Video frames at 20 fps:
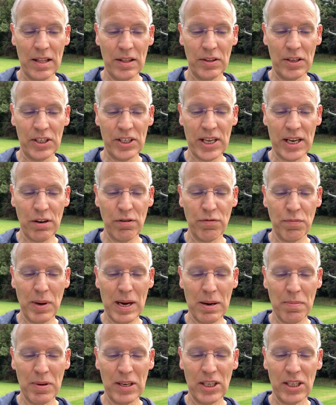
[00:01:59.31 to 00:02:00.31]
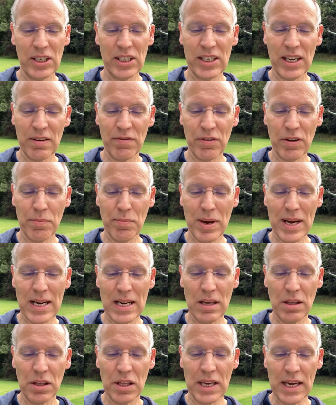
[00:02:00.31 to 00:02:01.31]
"The Son of Man must suffer
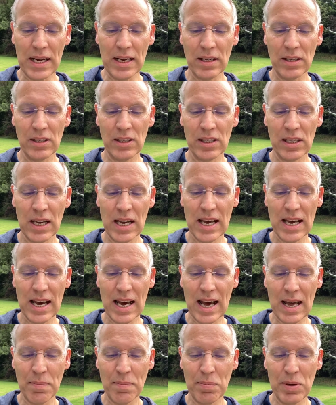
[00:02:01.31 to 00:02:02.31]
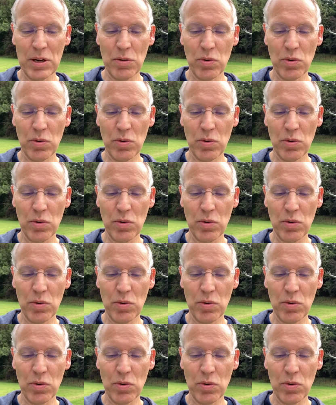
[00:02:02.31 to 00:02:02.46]
many things and be